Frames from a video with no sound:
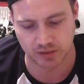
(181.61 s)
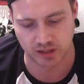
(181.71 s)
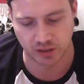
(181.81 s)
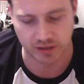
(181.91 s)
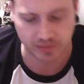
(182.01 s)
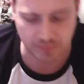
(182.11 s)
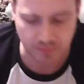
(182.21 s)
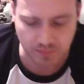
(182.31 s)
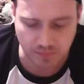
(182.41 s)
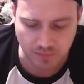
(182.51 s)
only
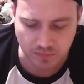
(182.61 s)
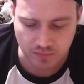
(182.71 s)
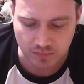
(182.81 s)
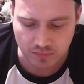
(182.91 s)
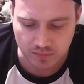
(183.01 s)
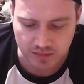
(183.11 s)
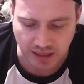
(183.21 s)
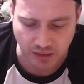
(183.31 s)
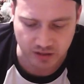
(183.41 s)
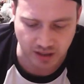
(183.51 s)

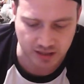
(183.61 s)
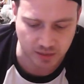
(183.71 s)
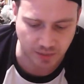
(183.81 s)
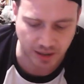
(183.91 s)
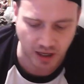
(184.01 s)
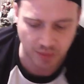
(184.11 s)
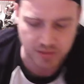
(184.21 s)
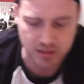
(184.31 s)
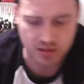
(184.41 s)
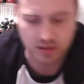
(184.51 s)
downside to
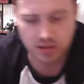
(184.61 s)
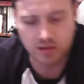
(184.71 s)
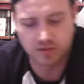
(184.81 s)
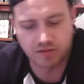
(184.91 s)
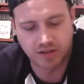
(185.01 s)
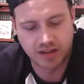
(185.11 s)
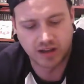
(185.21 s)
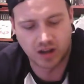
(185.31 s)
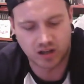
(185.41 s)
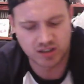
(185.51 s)
pickups in the
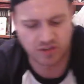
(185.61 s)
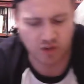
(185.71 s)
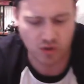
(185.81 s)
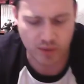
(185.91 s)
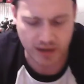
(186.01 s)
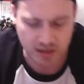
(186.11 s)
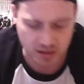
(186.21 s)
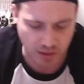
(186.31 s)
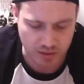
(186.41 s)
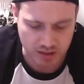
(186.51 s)
last 4 weeks,
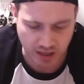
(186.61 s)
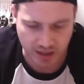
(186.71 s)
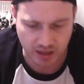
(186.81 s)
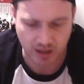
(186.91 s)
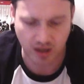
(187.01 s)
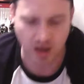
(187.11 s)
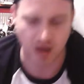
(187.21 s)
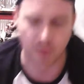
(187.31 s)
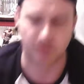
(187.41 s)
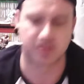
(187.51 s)
I would say,
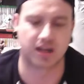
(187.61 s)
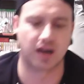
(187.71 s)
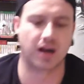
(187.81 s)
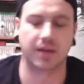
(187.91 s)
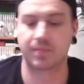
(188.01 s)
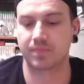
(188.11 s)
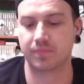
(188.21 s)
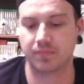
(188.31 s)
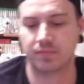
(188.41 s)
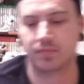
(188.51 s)
was that I
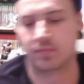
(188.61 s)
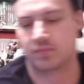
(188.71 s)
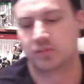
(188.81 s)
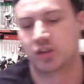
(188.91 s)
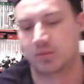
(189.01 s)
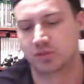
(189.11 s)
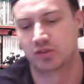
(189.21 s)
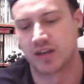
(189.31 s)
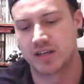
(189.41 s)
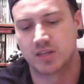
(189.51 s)
jumped
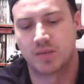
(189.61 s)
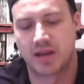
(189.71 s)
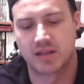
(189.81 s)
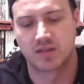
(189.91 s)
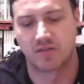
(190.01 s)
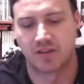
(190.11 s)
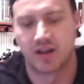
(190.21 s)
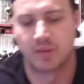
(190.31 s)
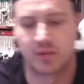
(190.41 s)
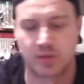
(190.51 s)
straight into picking something
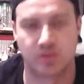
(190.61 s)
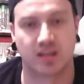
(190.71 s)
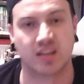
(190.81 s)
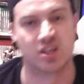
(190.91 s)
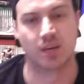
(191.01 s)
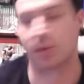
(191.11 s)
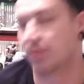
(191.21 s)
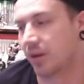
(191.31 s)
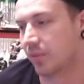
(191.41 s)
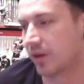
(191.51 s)
up which was illegitimate,
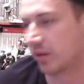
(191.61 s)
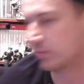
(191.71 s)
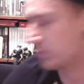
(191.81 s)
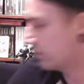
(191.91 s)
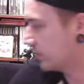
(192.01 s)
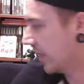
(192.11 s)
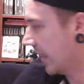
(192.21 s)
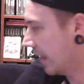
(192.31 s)
but we don't care